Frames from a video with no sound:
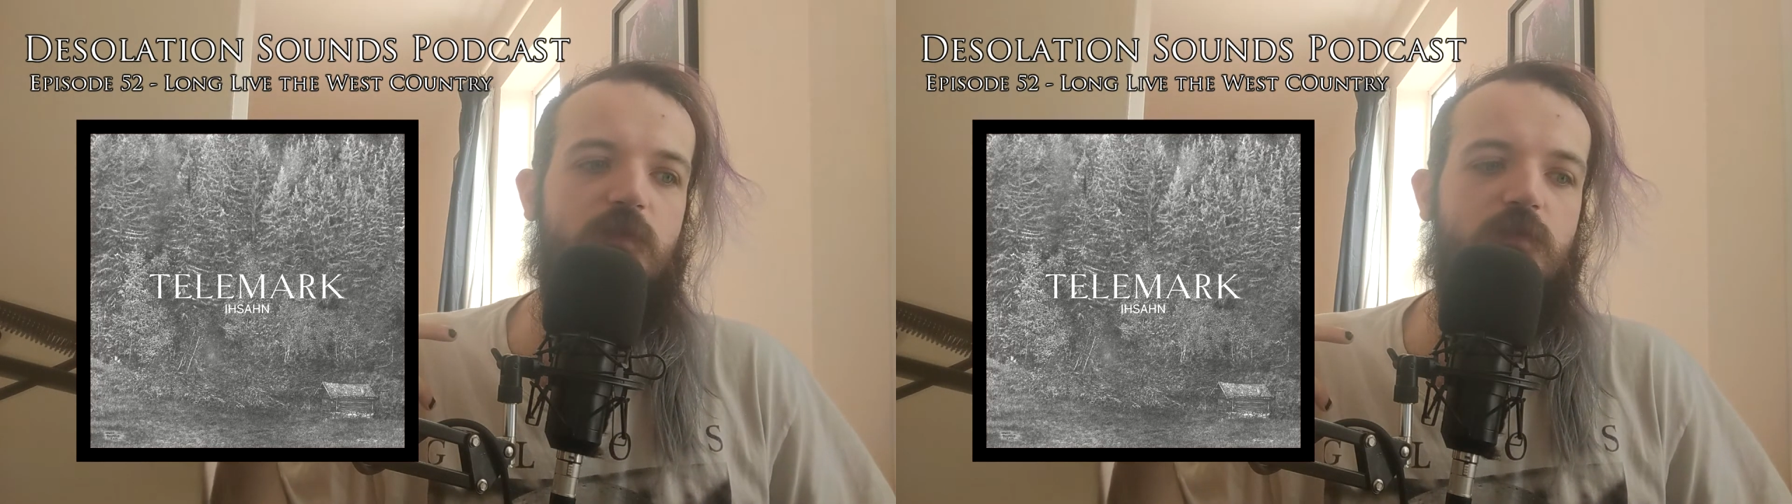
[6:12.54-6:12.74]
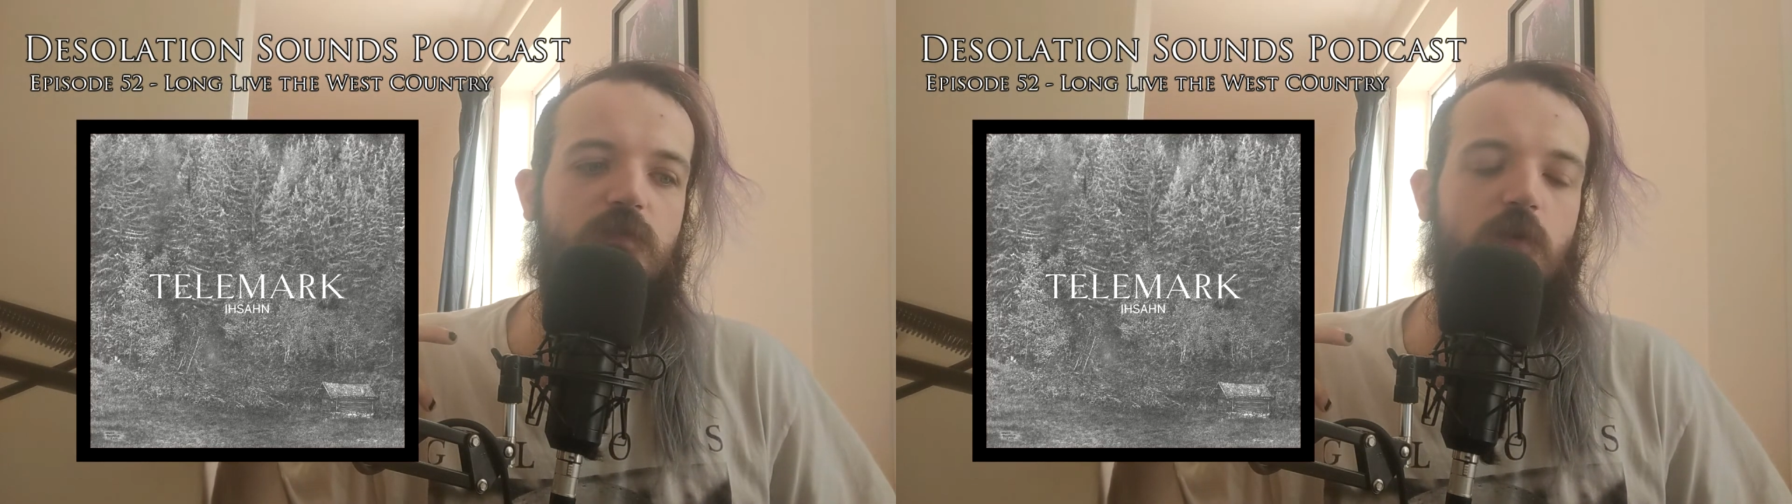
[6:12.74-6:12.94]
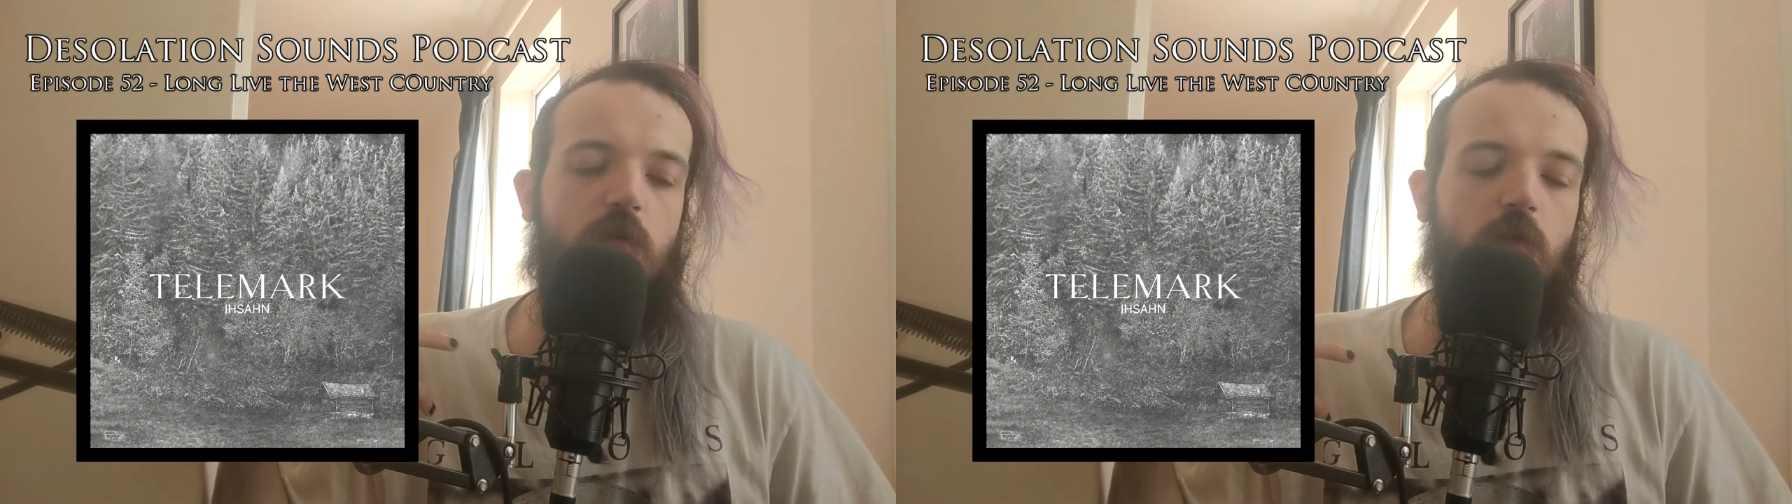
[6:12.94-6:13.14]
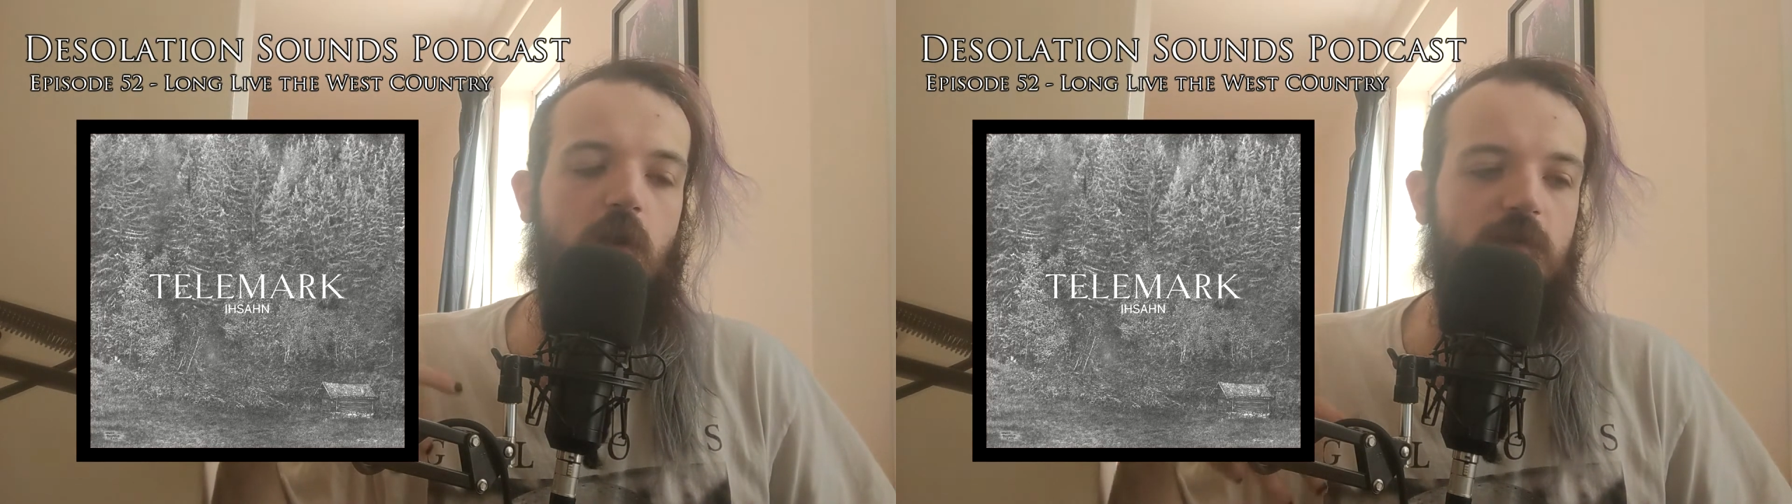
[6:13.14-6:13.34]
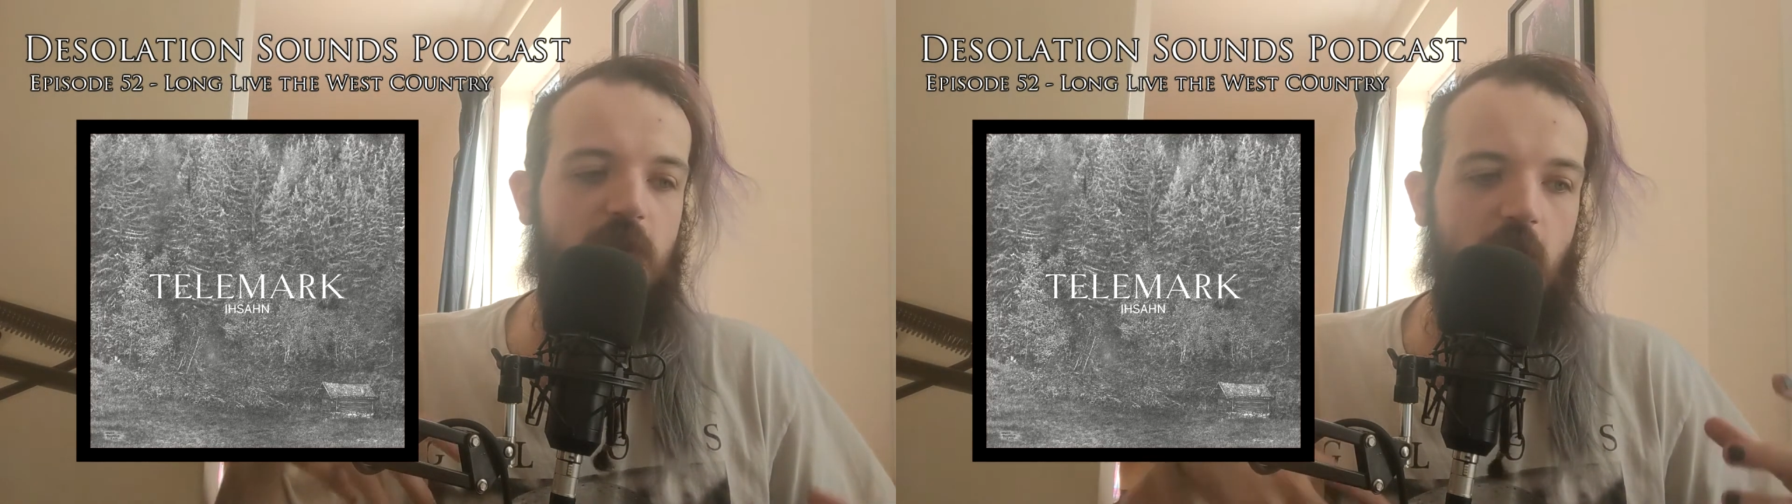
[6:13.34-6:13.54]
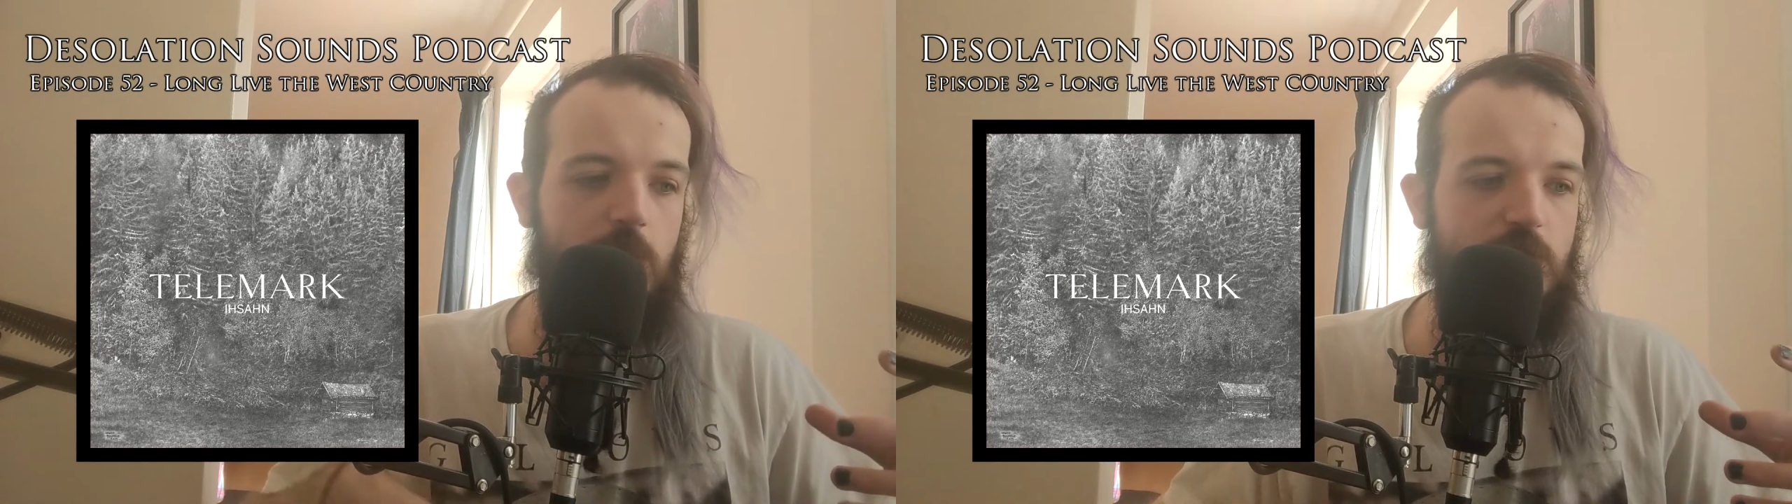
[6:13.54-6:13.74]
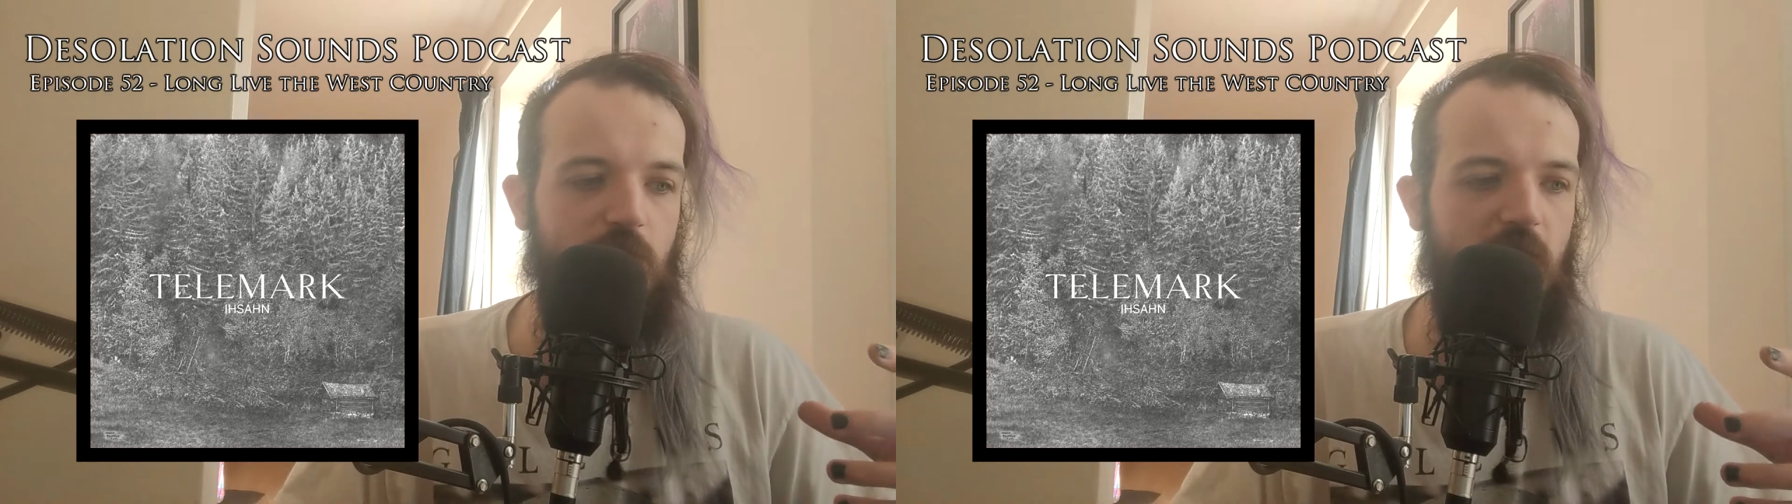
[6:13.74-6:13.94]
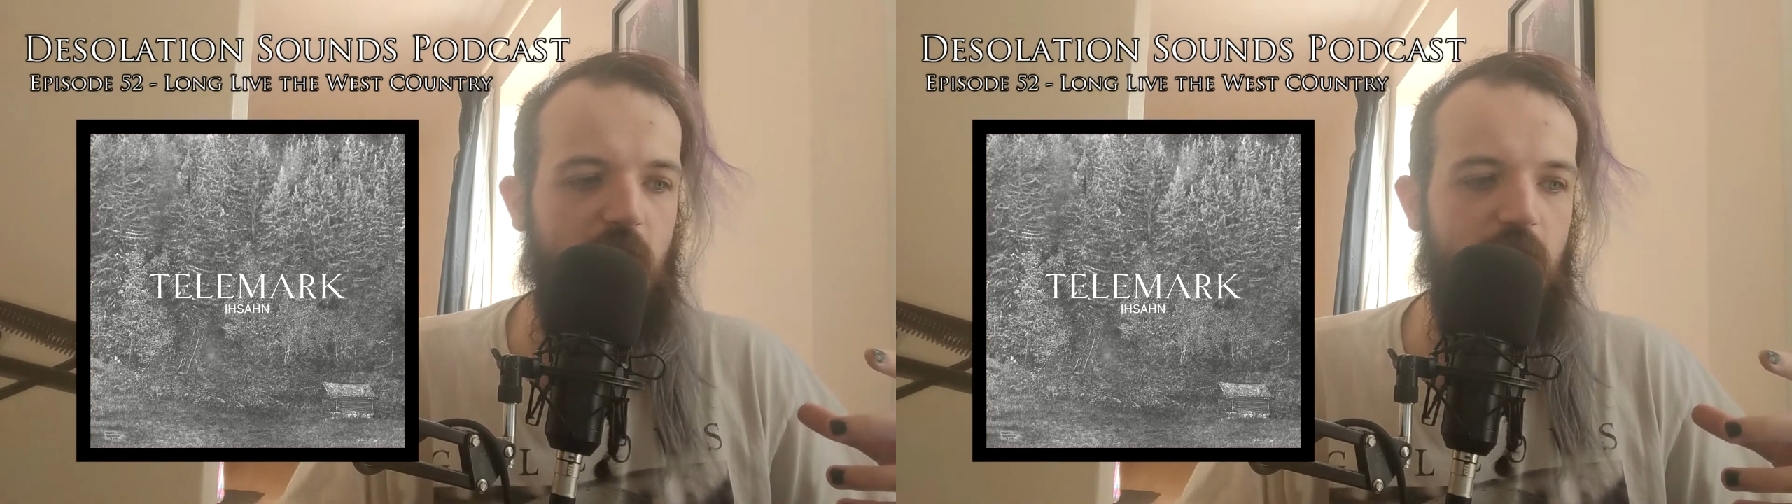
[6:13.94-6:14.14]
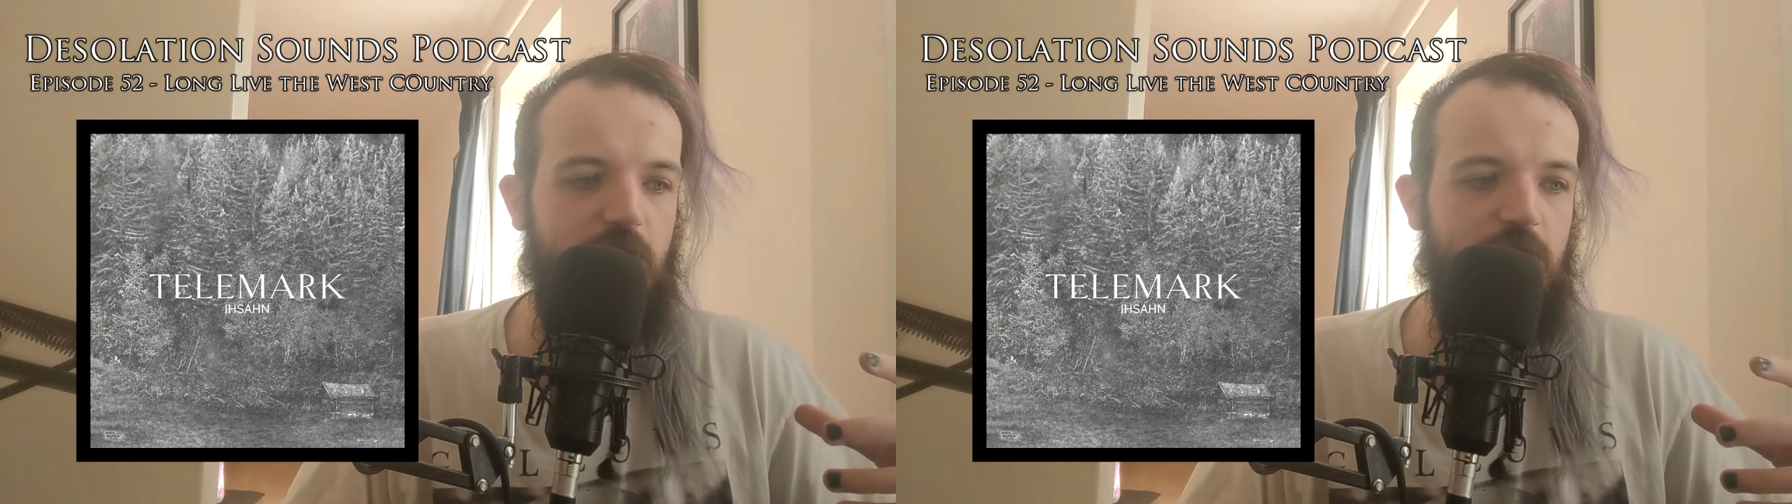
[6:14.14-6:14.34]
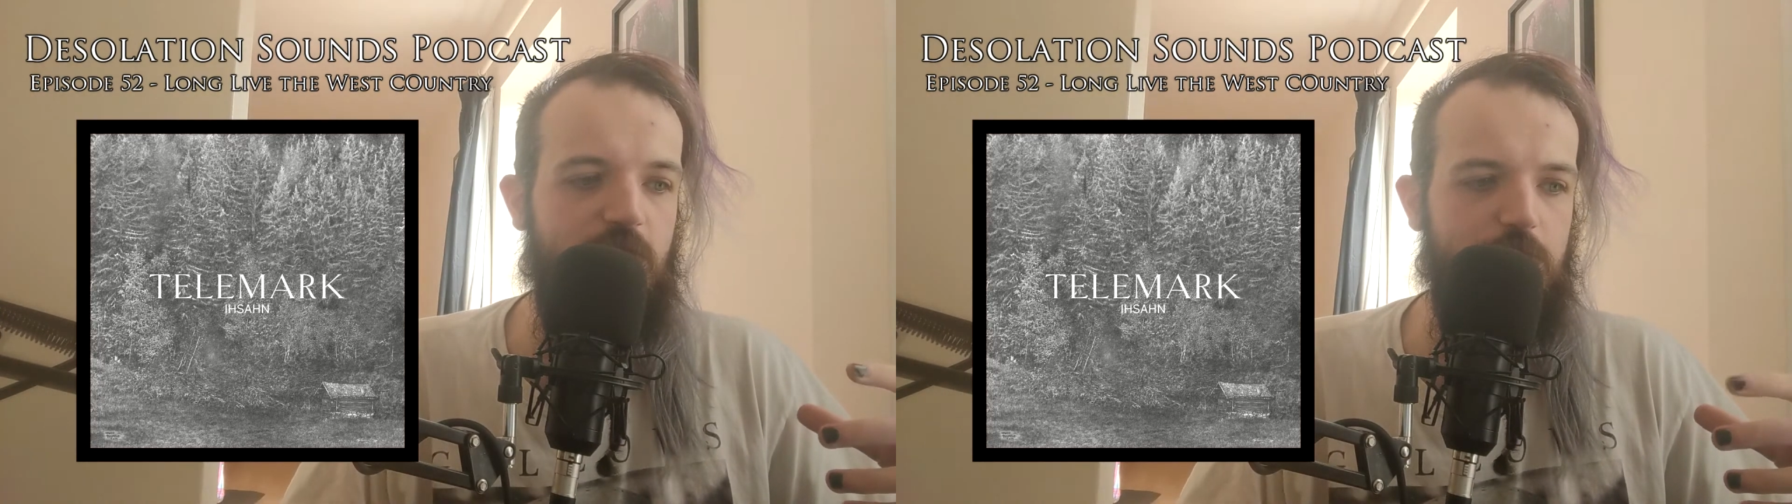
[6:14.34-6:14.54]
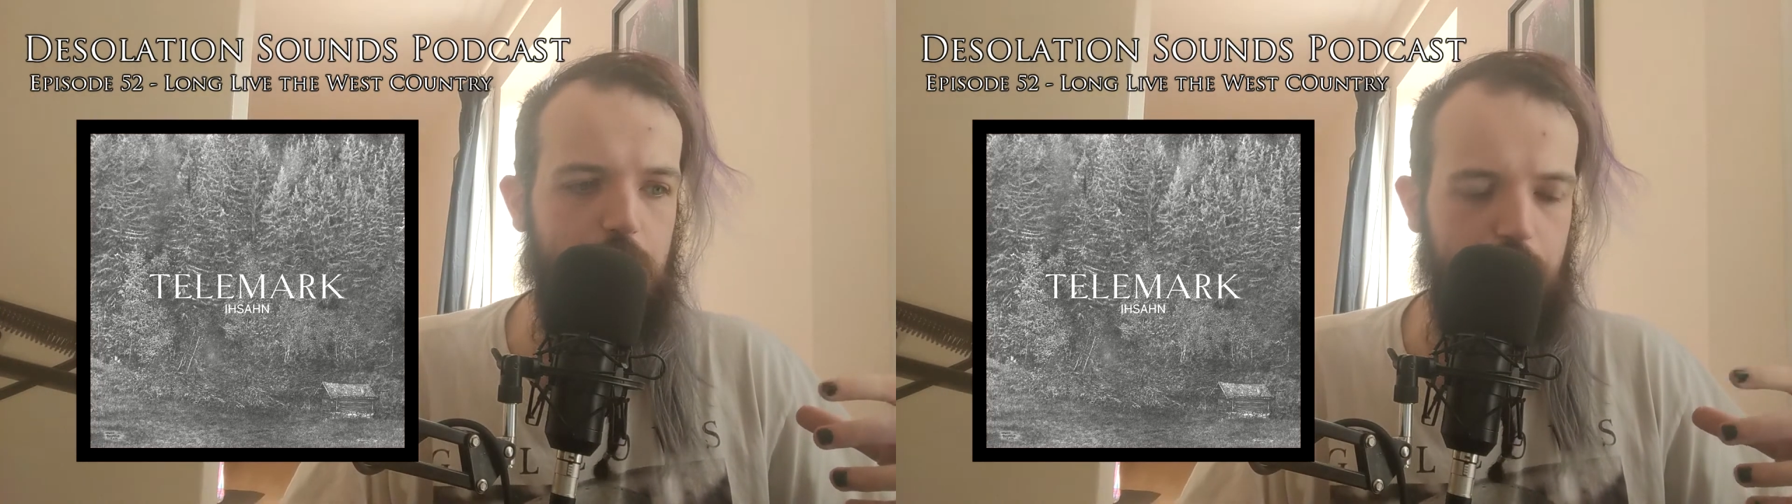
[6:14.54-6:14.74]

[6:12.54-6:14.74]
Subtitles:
So on times you'll have